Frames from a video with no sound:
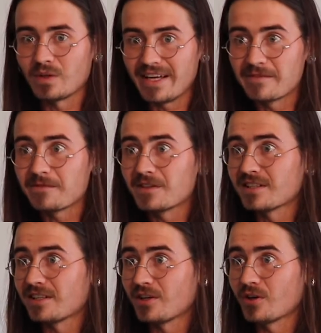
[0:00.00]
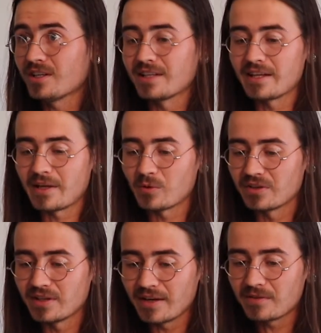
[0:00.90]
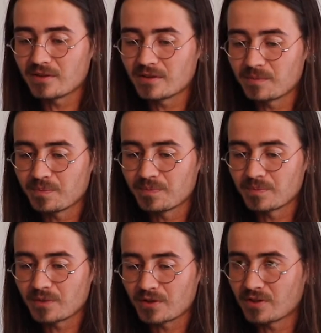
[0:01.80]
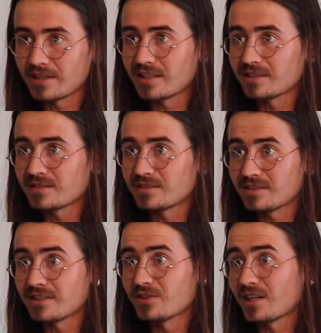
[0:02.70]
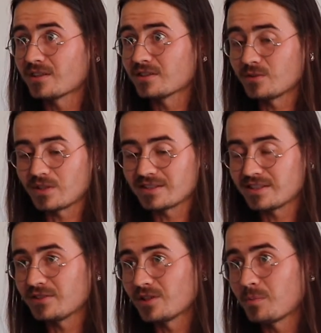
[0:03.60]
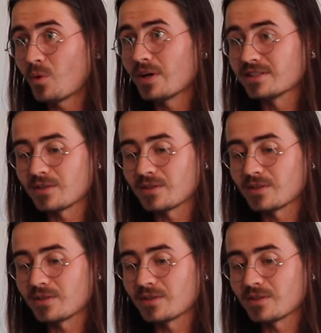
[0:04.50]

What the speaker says: infinitely go in. They will never create that singularity or that singular point.